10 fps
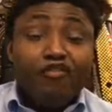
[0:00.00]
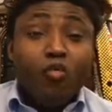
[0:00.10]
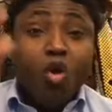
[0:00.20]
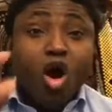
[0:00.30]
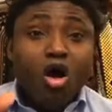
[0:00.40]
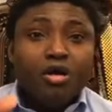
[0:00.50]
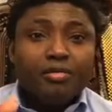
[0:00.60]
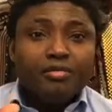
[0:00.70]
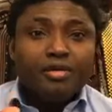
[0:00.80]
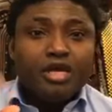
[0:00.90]
war
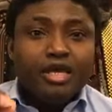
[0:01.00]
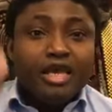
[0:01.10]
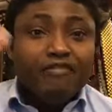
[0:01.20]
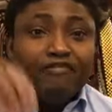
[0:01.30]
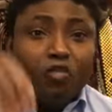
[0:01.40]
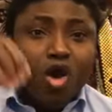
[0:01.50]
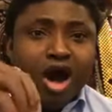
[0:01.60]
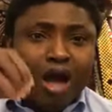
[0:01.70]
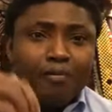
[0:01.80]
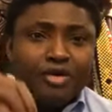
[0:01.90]

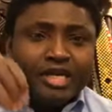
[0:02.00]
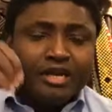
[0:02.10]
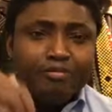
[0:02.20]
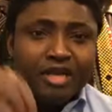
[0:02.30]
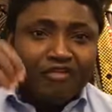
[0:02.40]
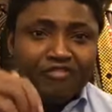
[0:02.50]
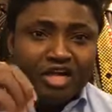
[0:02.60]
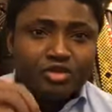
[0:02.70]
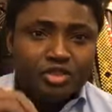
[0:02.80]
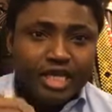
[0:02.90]
happened in Biafra
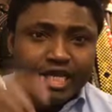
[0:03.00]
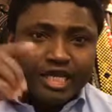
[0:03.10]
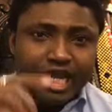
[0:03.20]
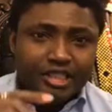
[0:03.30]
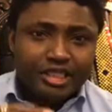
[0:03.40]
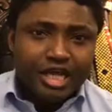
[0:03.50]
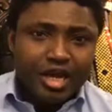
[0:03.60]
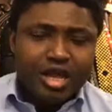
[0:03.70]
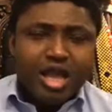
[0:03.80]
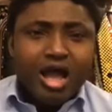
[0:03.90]
today in Nigeria,
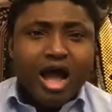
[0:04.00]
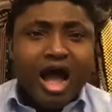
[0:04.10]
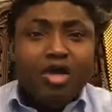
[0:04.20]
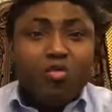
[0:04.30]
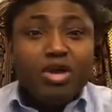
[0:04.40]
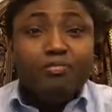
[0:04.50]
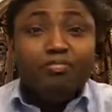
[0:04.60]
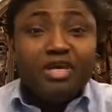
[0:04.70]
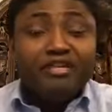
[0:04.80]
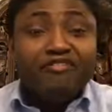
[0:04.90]
I will be the